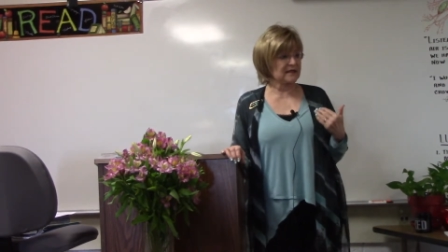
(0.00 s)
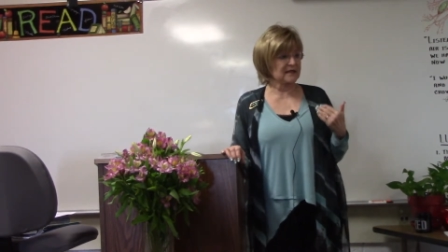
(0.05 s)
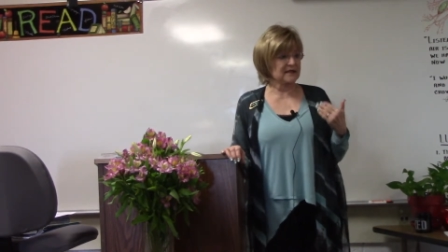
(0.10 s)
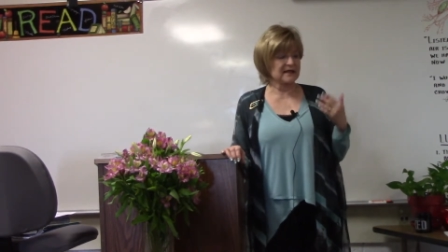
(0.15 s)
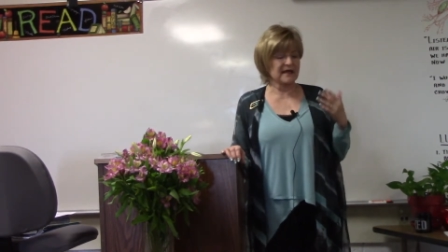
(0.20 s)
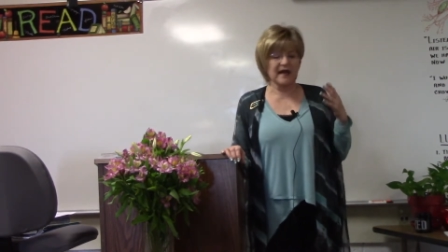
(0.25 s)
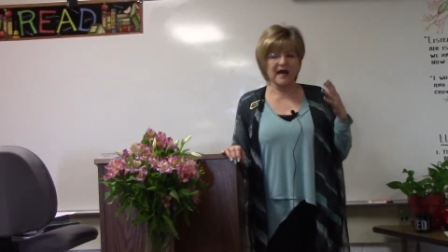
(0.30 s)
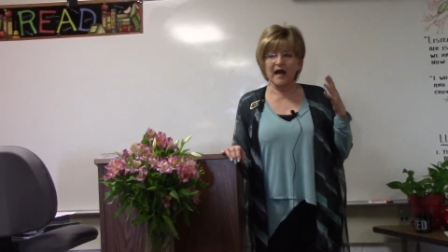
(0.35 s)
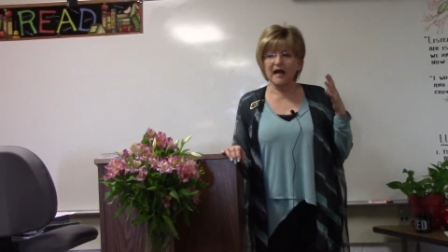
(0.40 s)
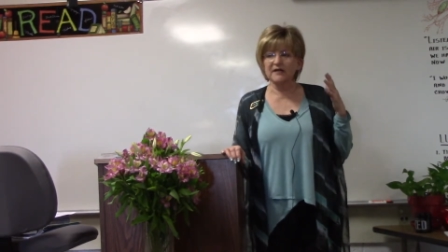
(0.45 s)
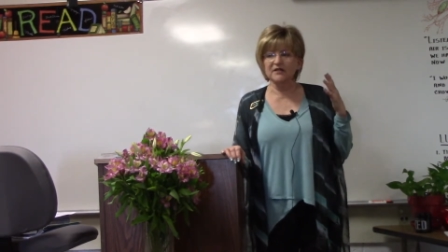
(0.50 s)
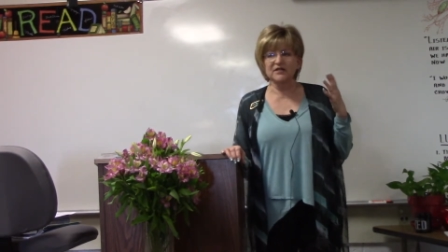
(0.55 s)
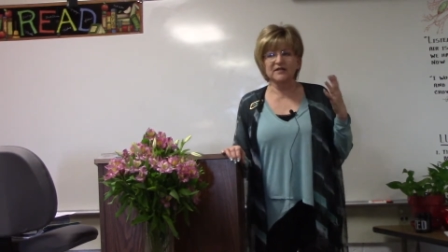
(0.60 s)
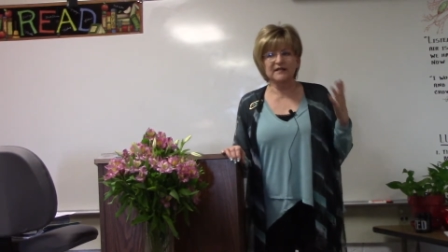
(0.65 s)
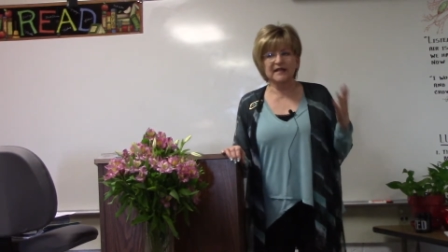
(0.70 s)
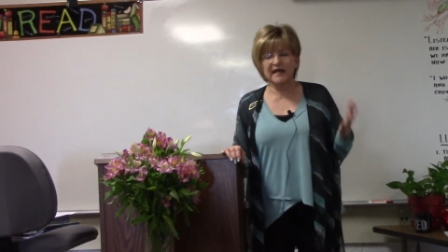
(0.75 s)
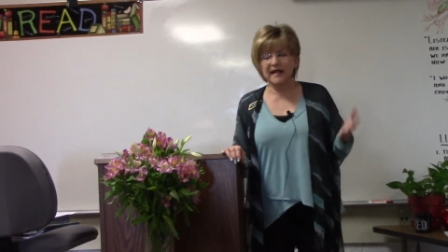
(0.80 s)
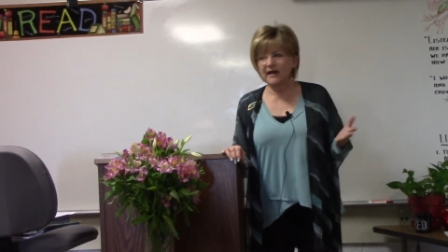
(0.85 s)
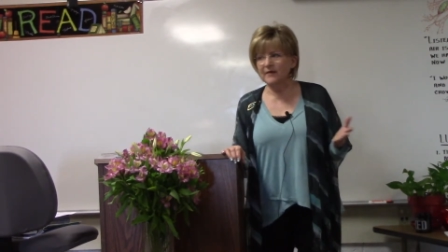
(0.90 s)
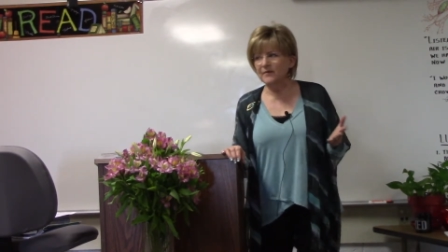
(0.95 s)
and say, I
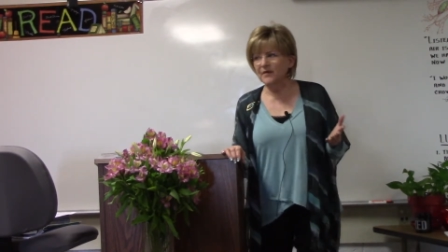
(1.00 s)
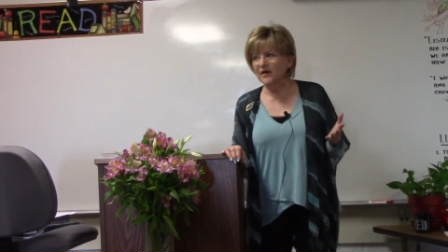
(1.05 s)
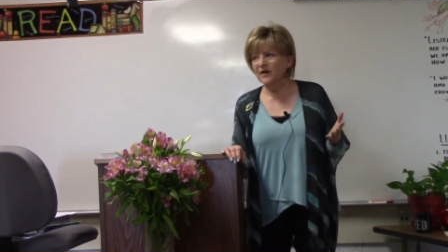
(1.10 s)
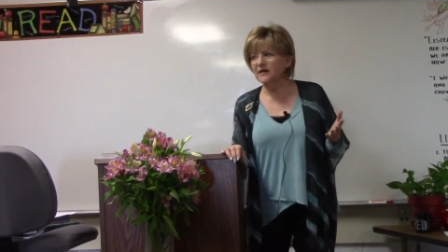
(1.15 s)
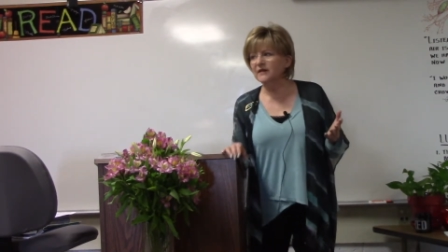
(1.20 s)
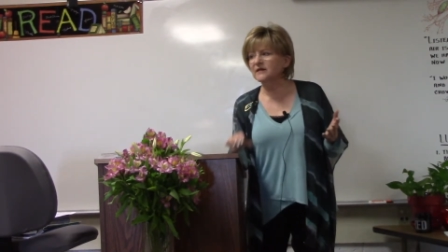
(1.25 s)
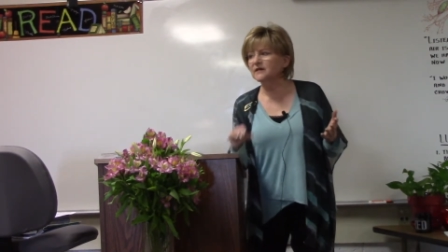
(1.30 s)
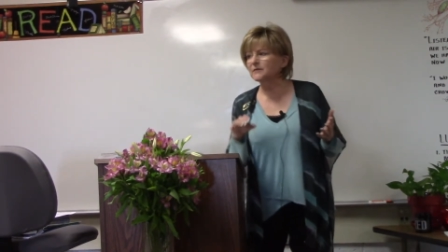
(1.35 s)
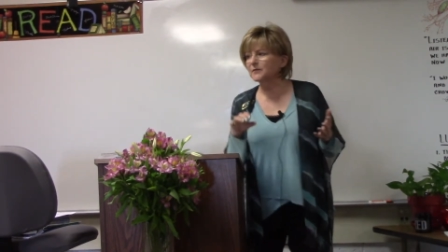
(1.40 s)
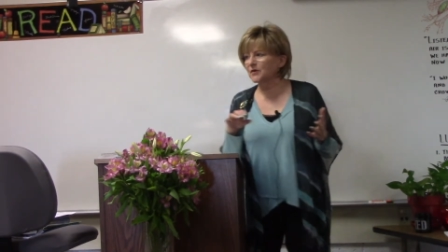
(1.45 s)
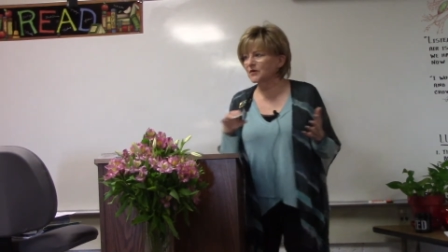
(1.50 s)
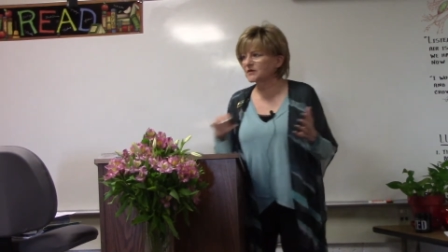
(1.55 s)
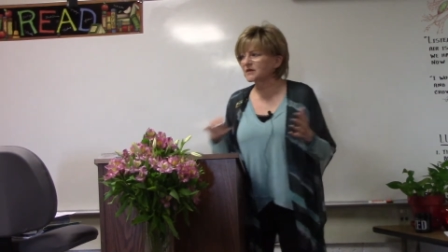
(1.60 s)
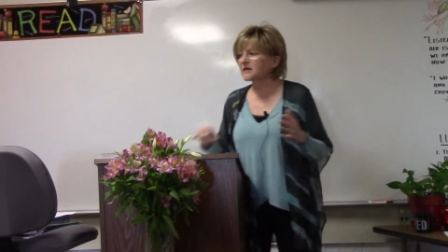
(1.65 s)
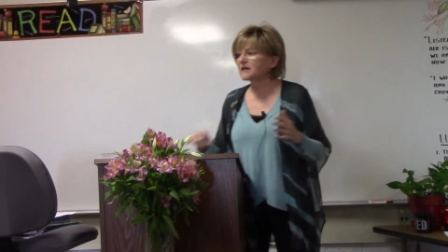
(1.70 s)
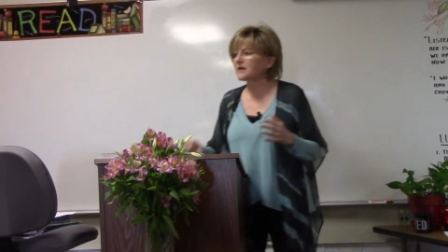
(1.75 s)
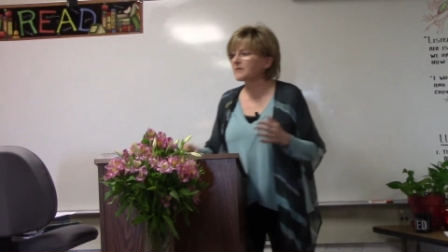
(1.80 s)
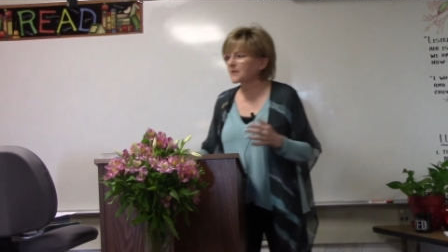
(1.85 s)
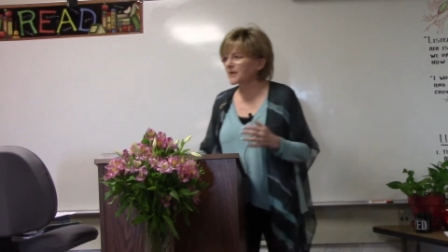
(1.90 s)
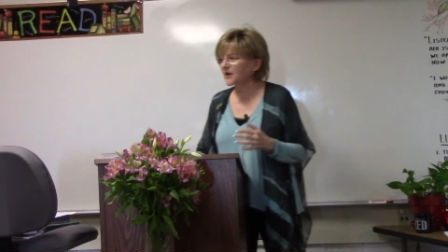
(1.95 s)
just can't marry this
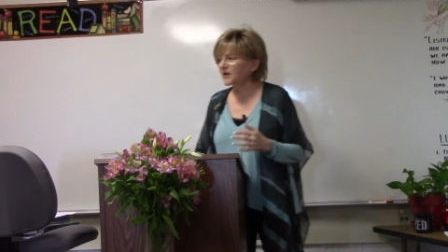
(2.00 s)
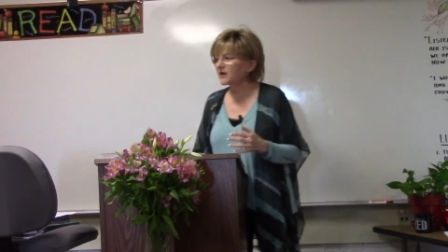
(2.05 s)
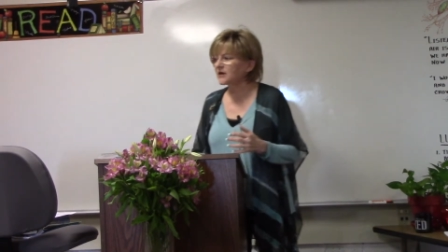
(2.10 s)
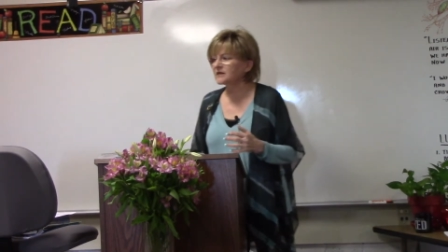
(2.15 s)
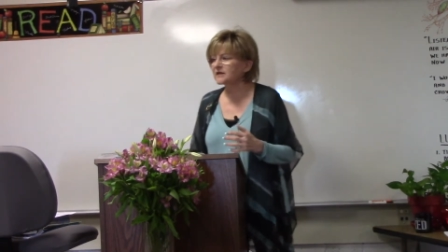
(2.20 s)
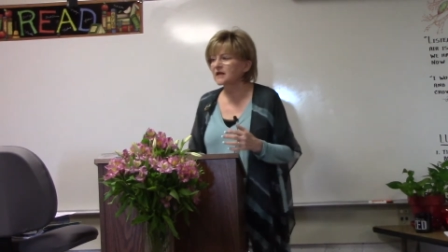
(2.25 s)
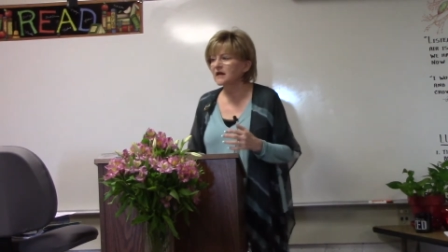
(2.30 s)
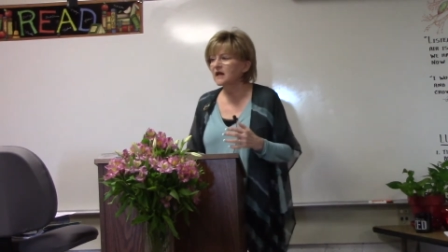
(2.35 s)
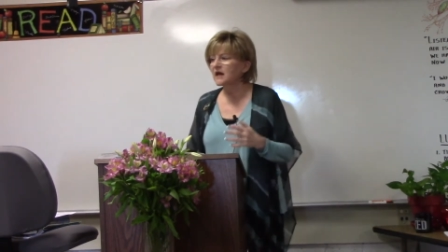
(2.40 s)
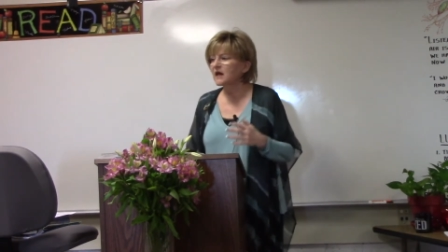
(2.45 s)
person, the parents,